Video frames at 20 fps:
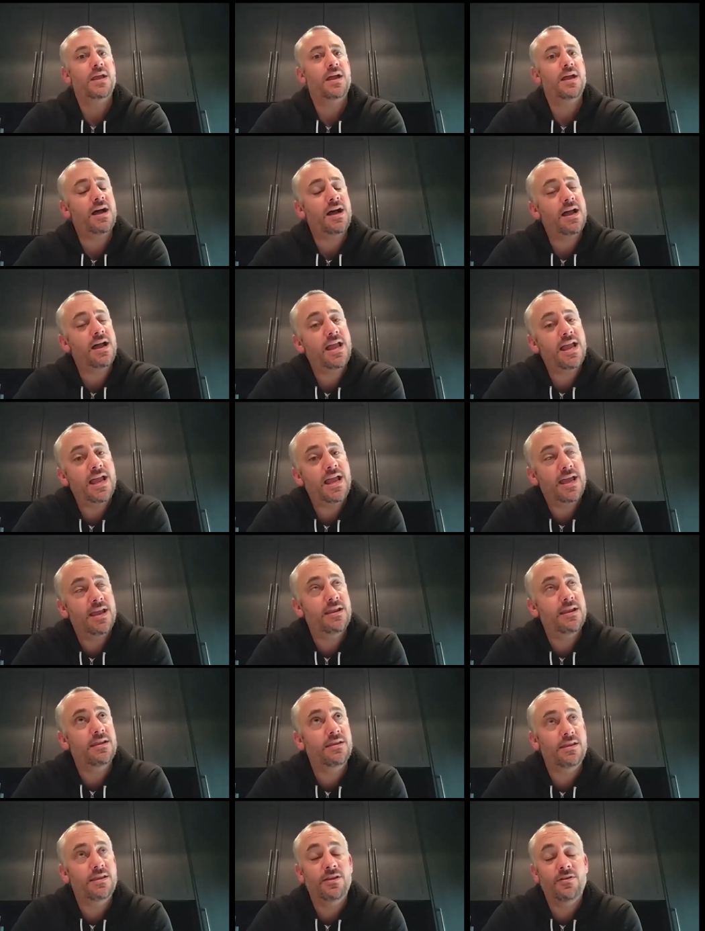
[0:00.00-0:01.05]
uh,
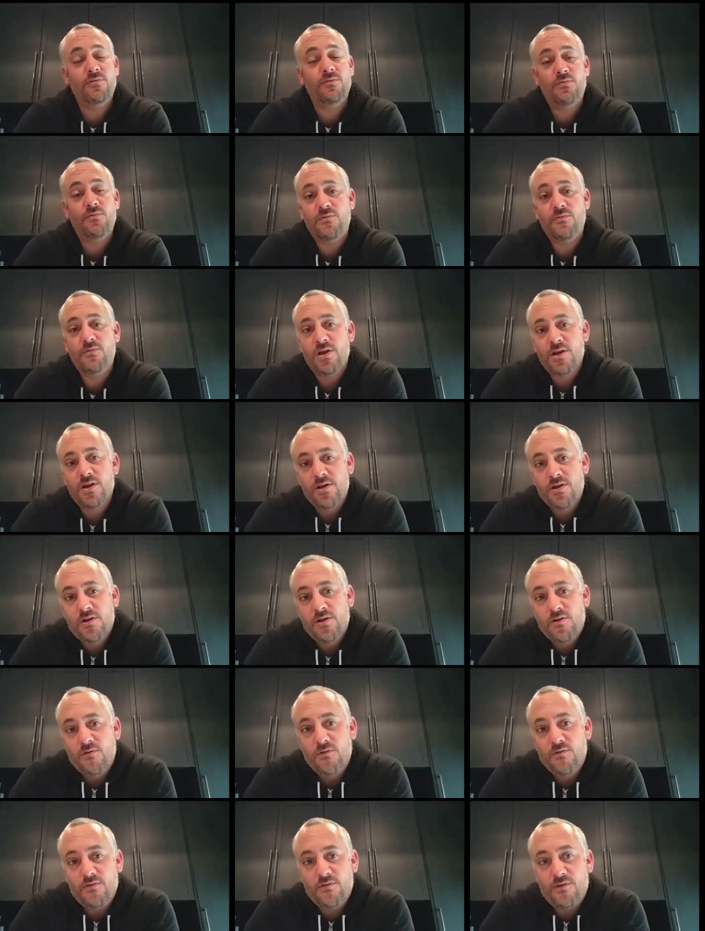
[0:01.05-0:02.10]
and you
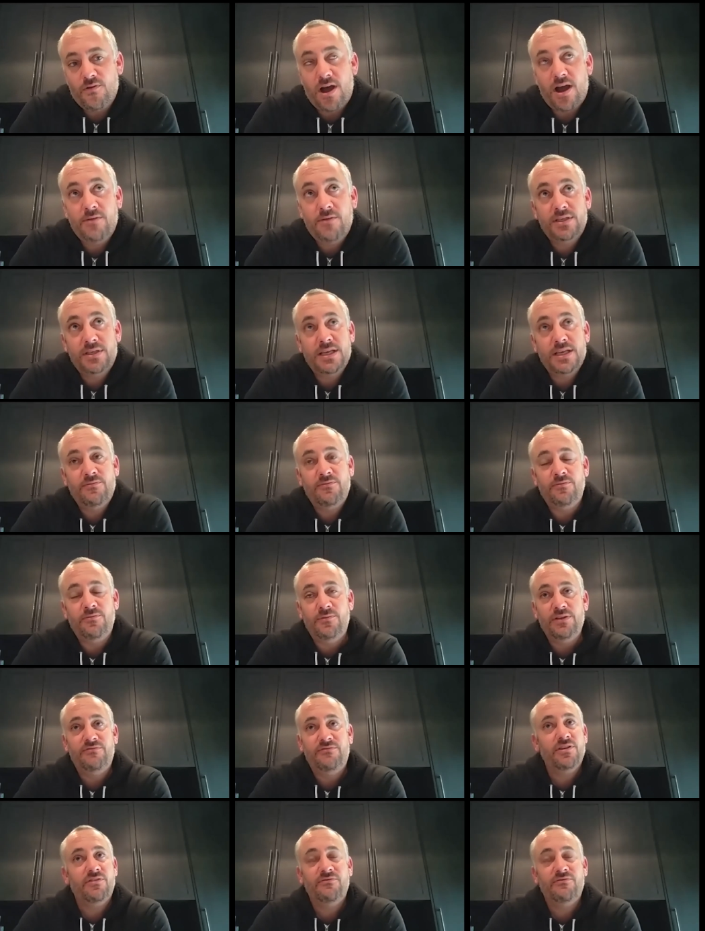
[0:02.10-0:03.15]
know, I would say we
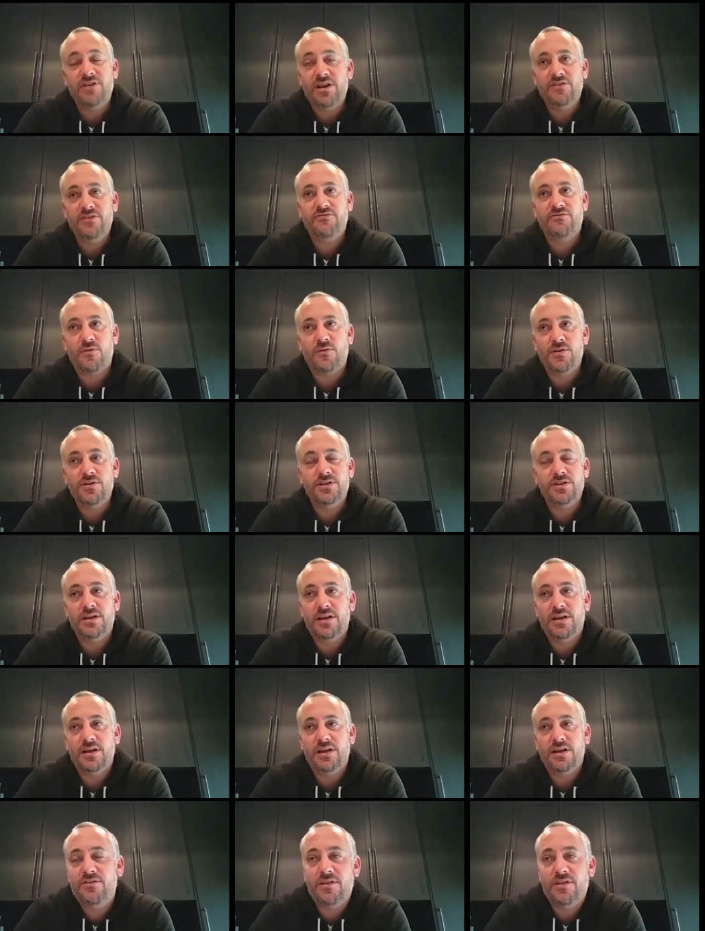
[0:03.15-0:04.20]
feel very fortunate. I
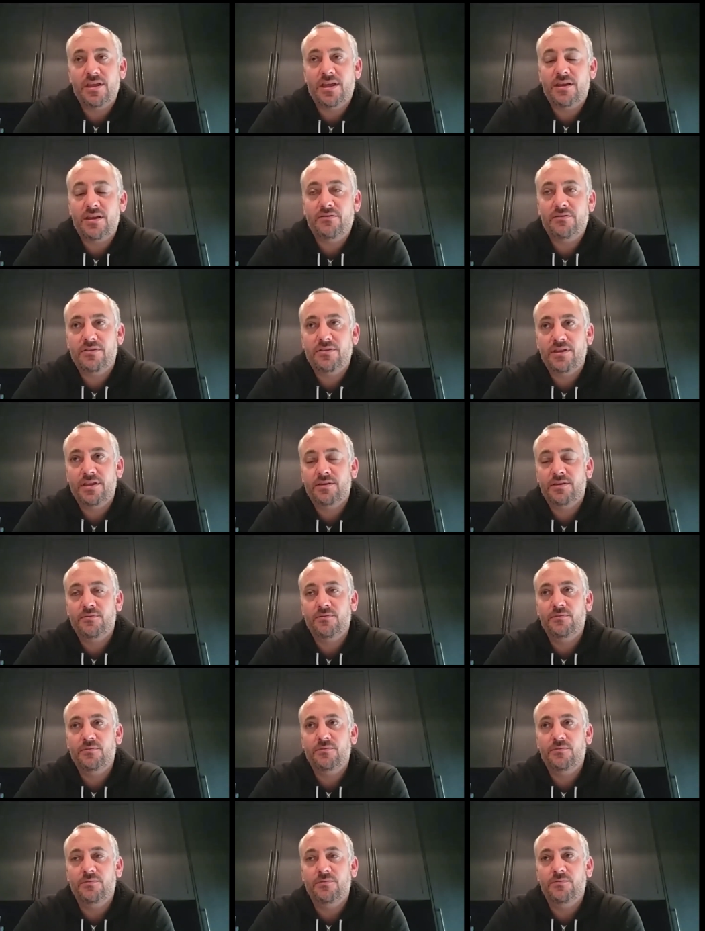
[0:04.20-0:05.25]
don't, I don't think
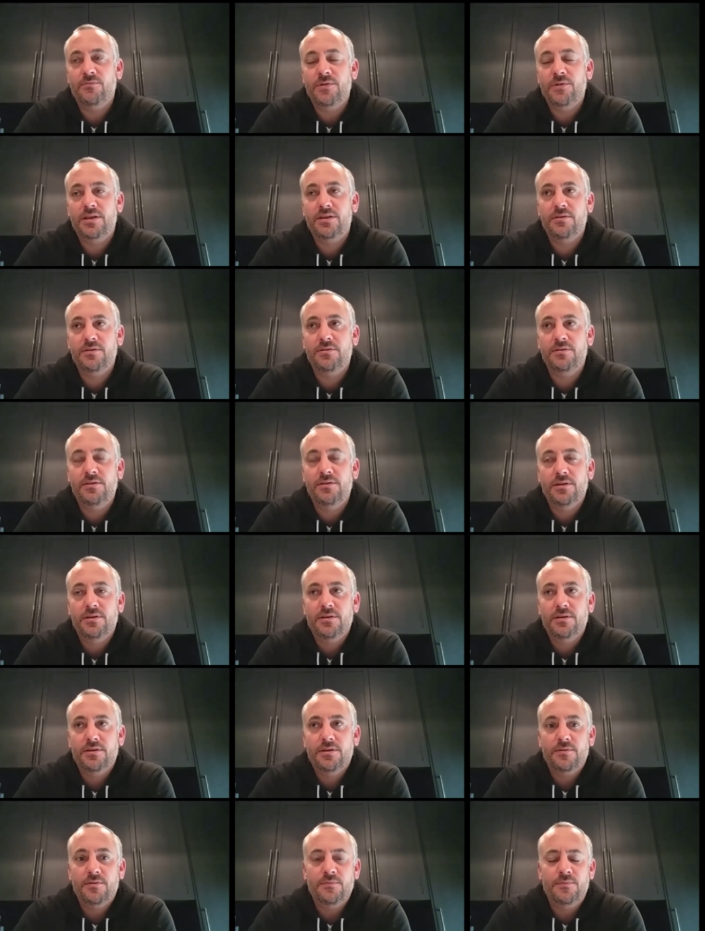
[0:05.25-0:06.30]
we could
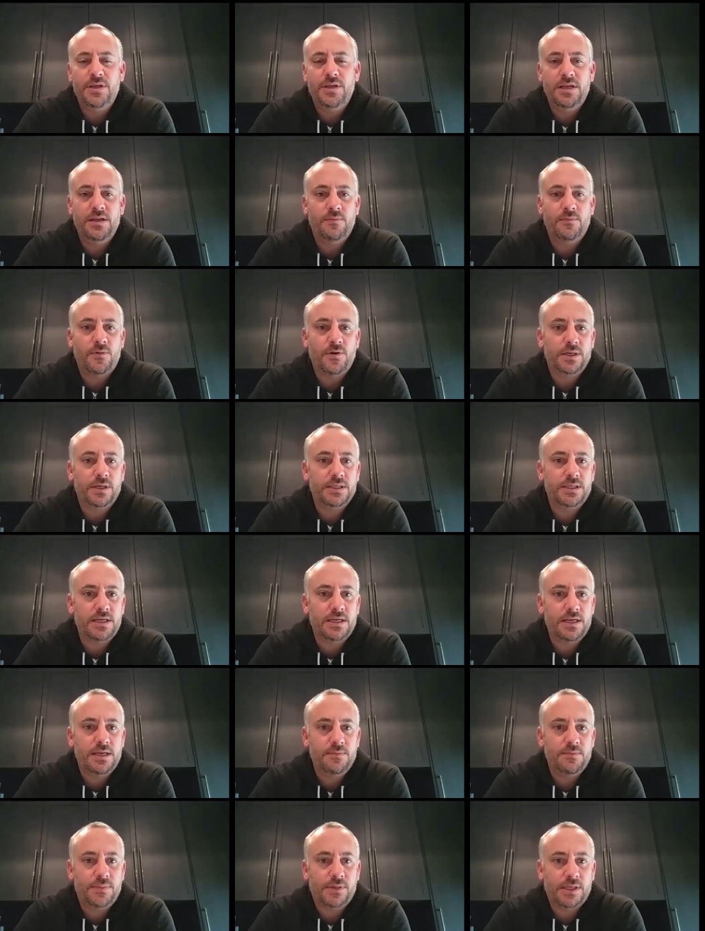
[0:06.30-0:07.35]
be in a more
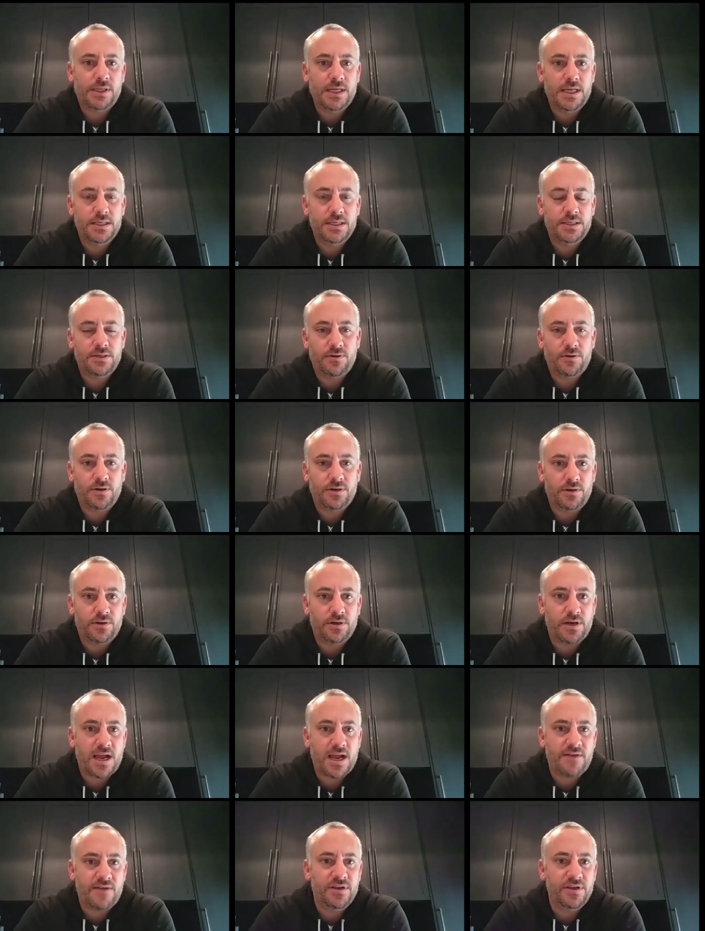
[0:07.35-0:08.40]
exciting place or, or
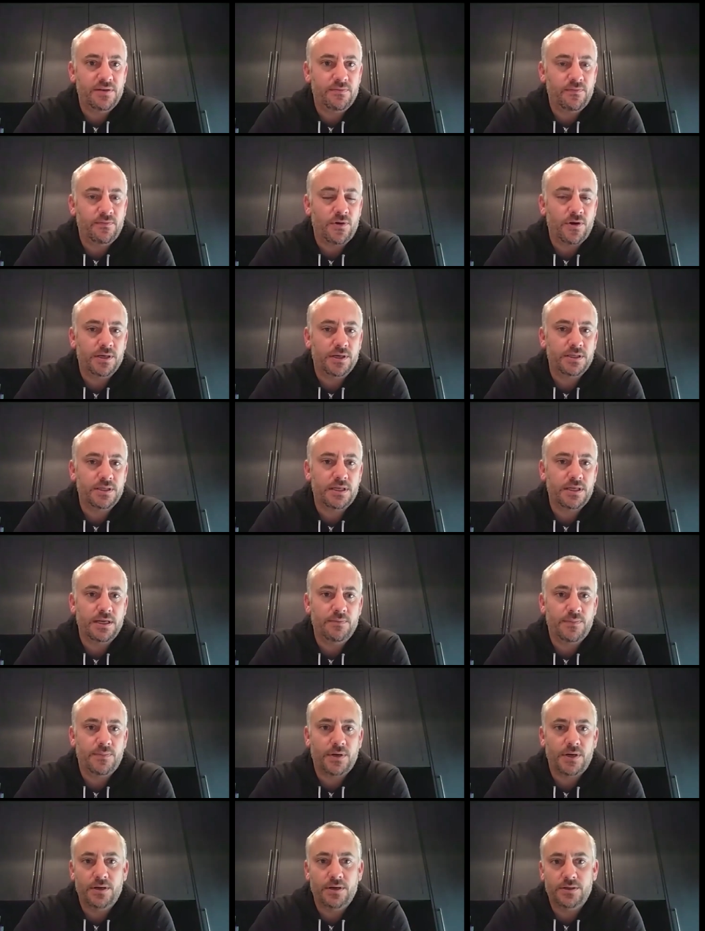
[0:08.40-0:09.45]
have a more exciting
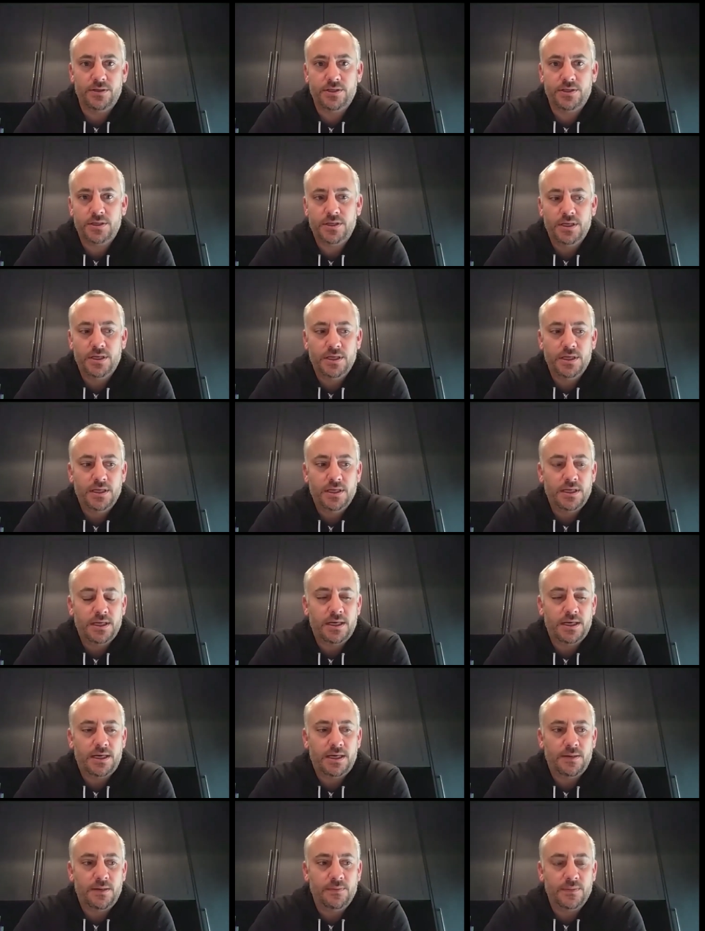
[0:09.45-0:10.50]
perch
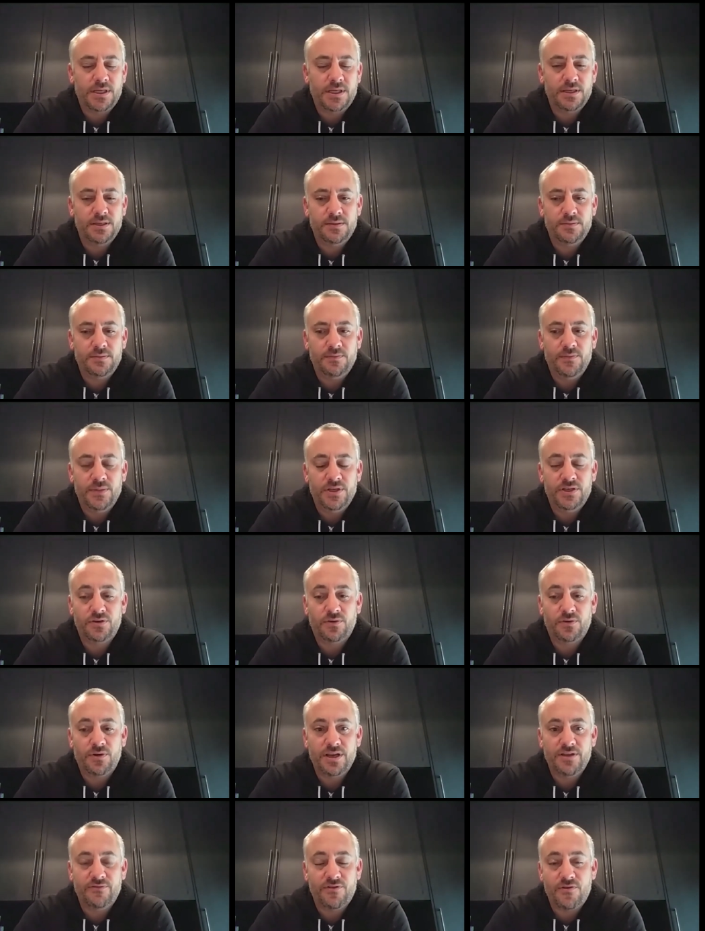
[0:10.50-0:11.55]
because um,
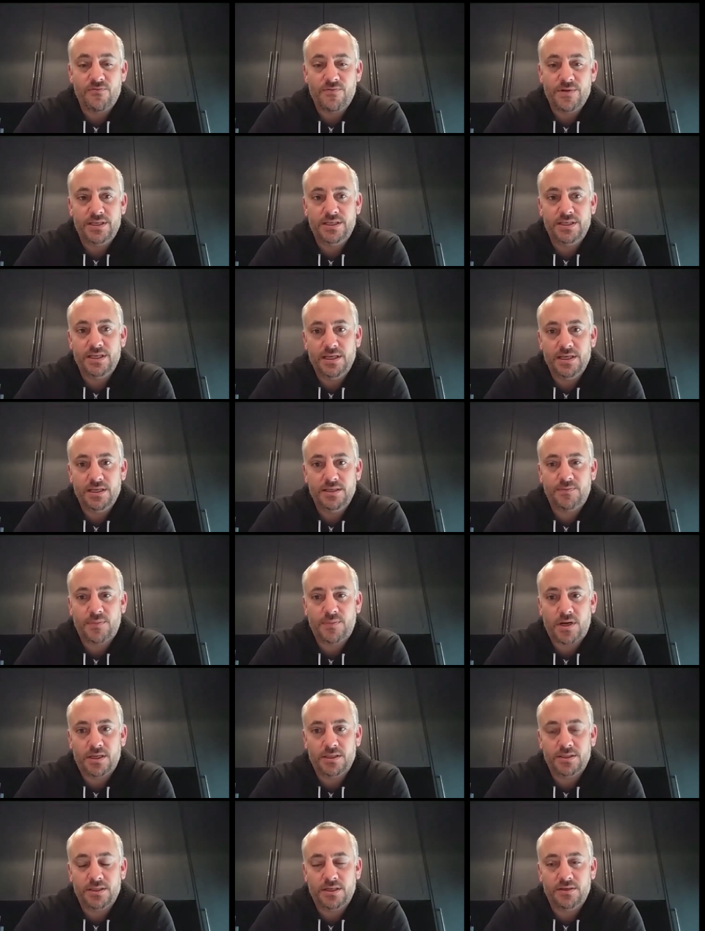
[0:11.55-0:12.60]
majority of what we see is
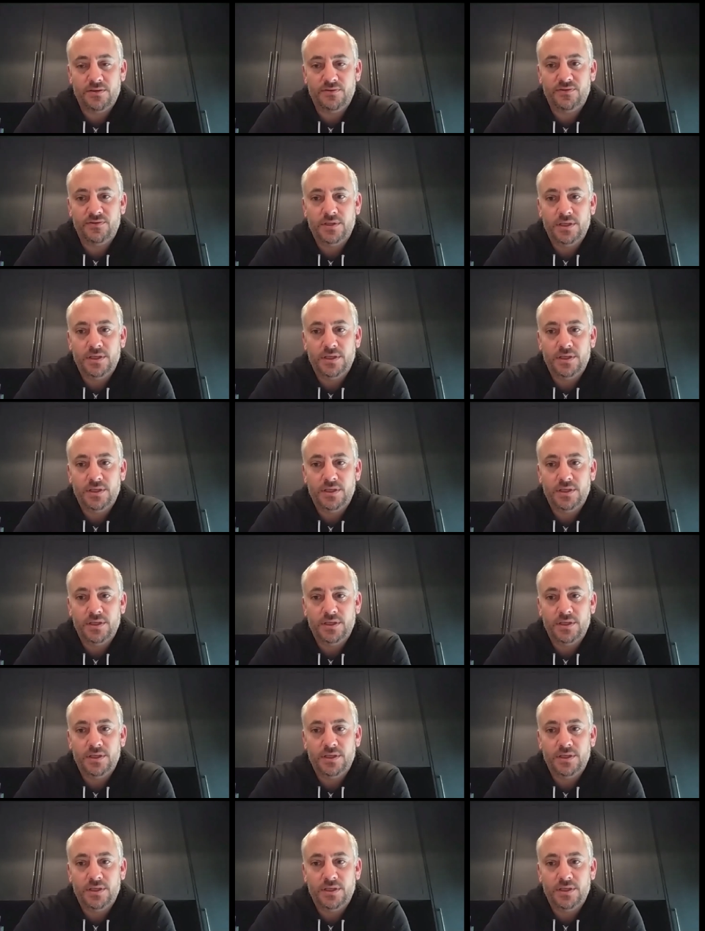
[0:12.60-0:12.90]
positive.